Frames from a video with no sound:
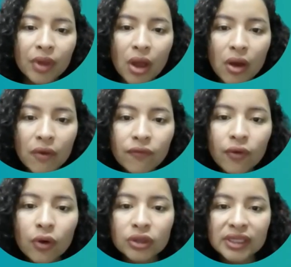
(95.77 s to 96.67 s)
for
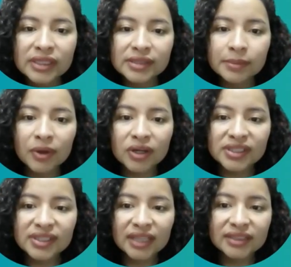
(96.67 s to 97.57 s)
its
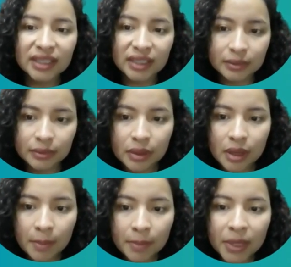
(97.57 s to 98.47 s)
versatility
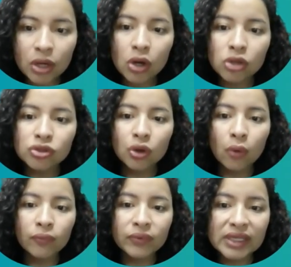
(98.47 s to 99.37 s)
because of
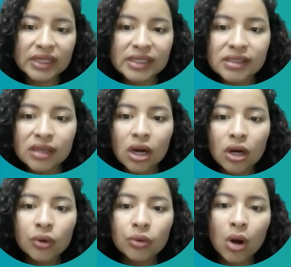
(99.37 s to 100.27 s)
its
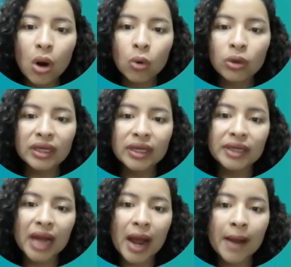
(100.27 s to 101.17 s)
role in
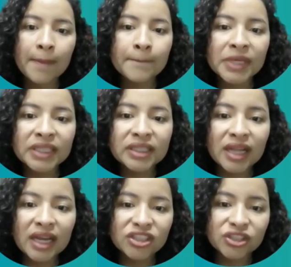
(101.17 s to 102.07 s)

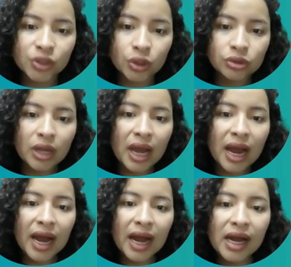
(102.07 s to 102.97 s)
ambulation
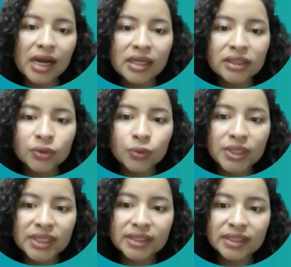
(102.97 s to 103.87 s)
and with
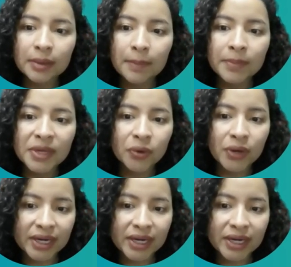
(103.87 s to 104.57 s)
bearing.